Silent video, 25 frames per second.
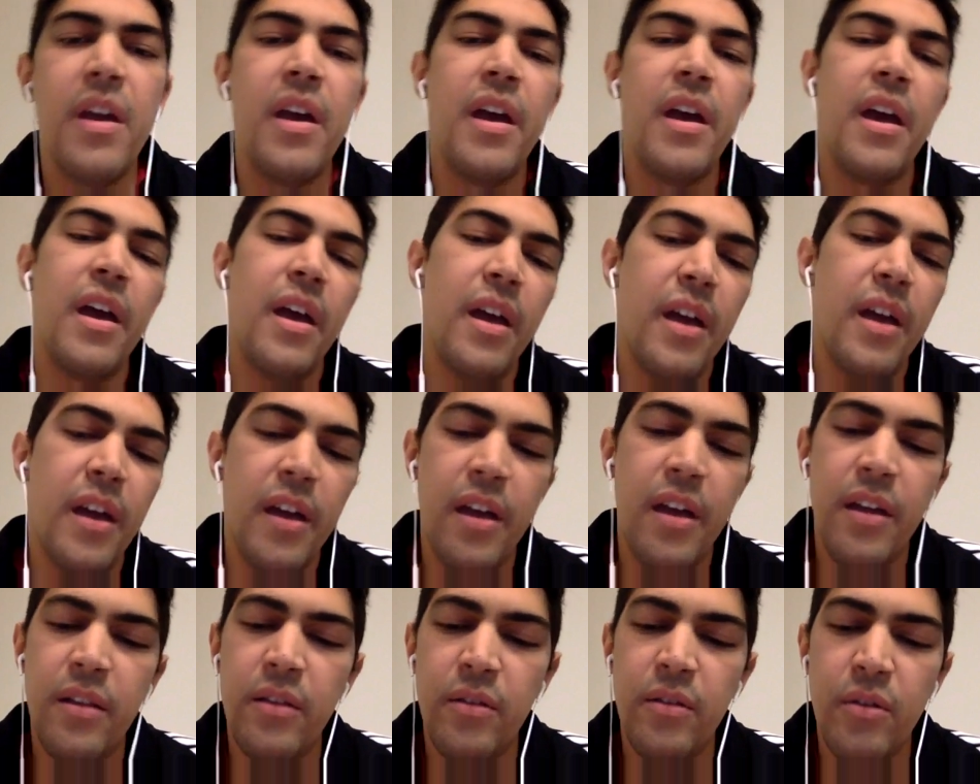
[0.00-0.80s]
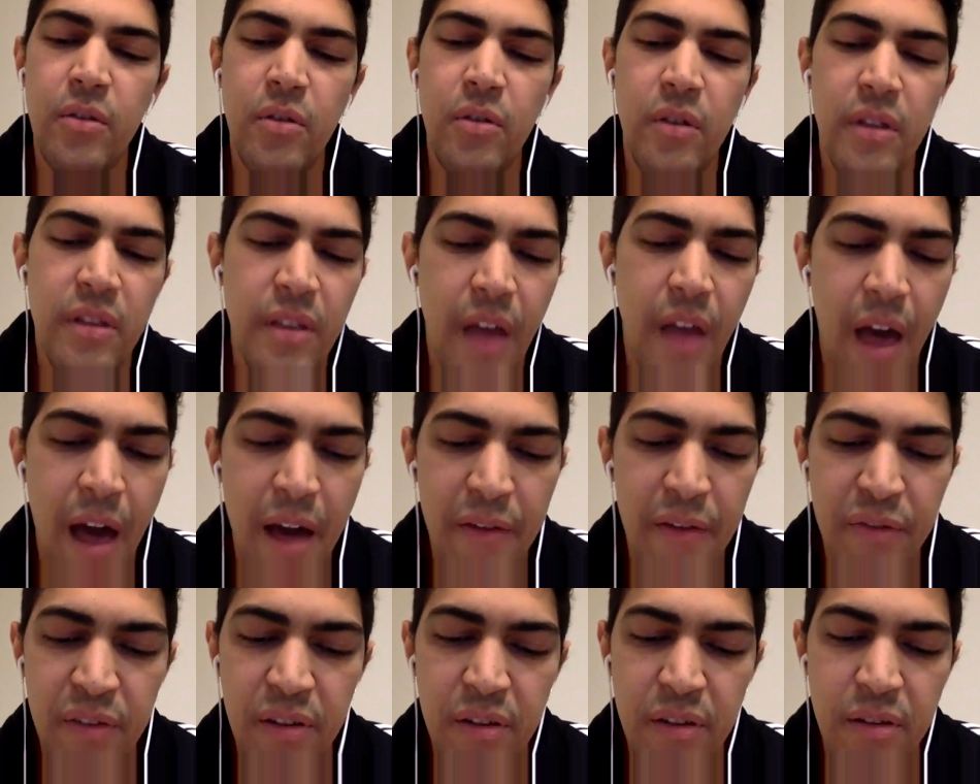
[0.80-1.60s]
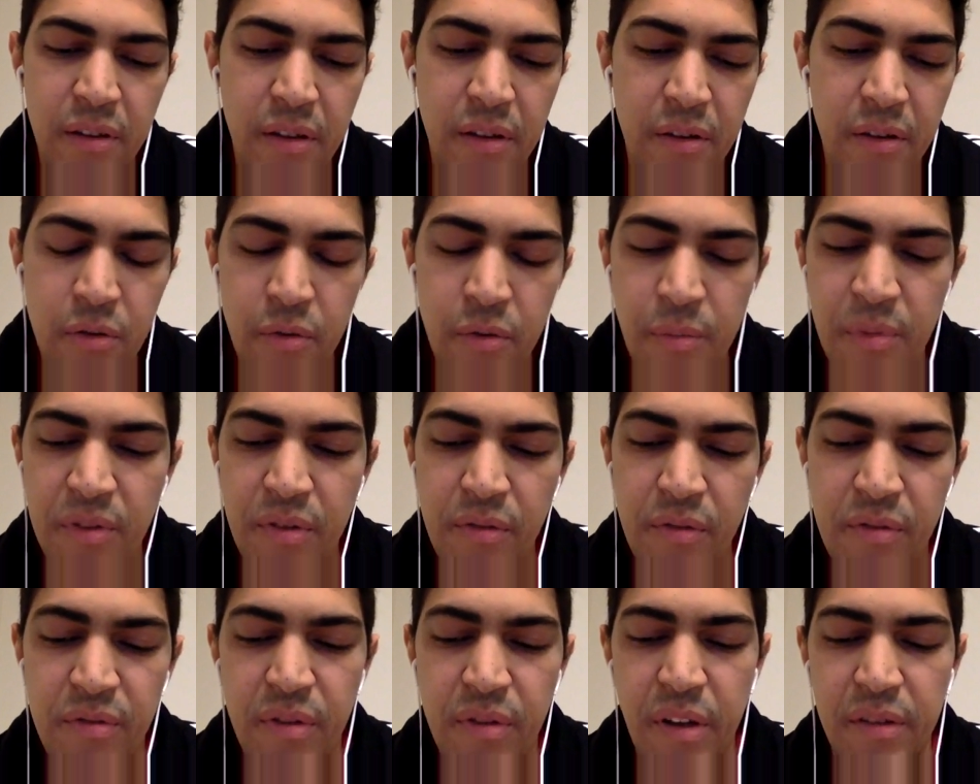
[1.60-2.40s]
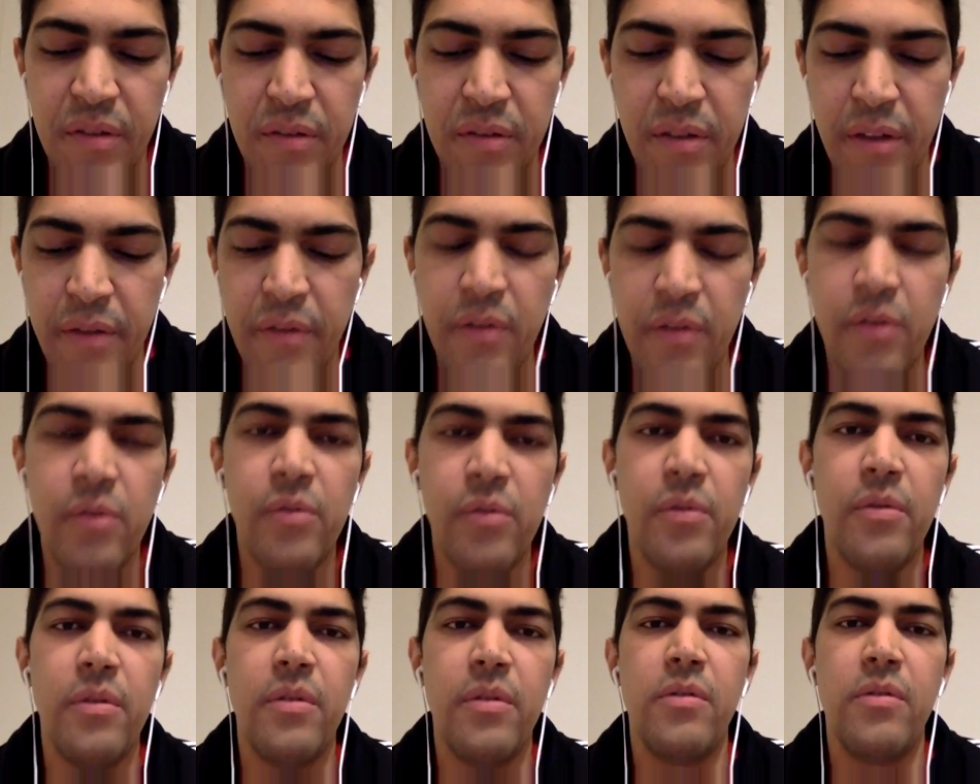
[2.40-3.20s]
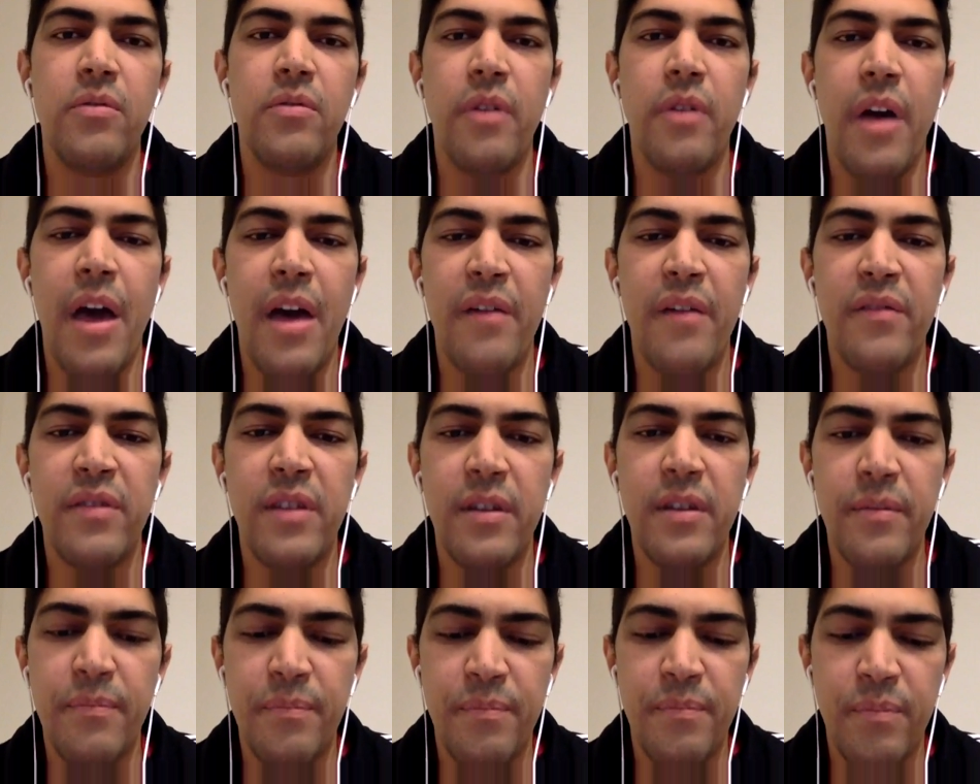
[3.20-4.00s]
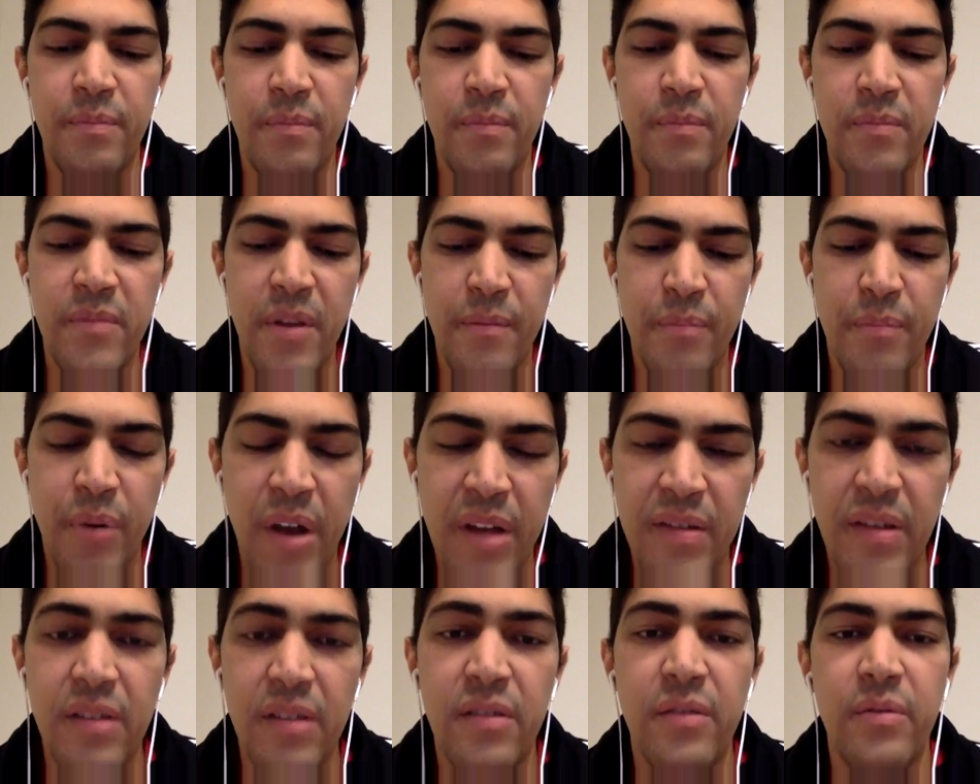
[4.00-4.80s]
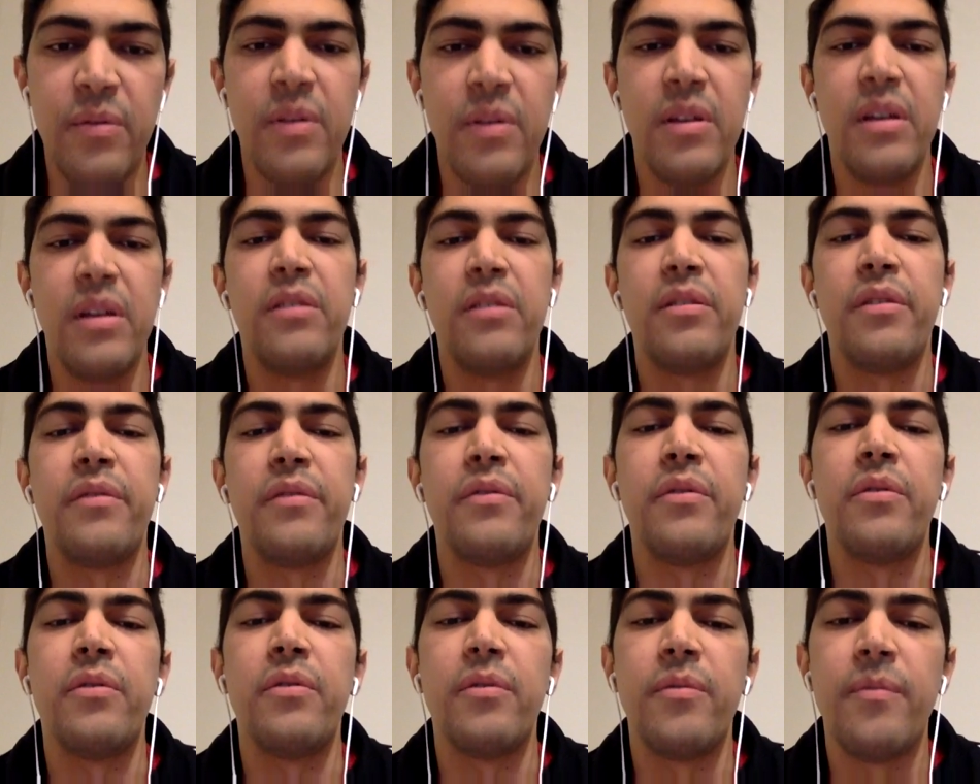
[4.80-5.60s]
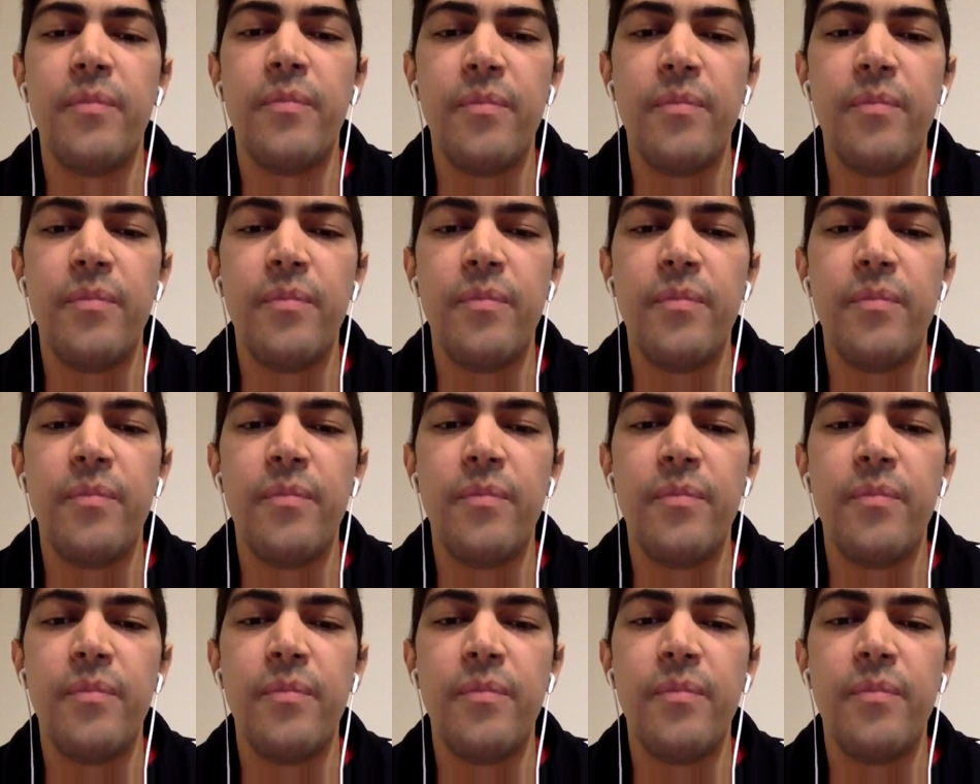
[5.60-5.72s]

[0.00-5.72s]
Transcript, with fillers: and after the human resource interview, you have the the present interview.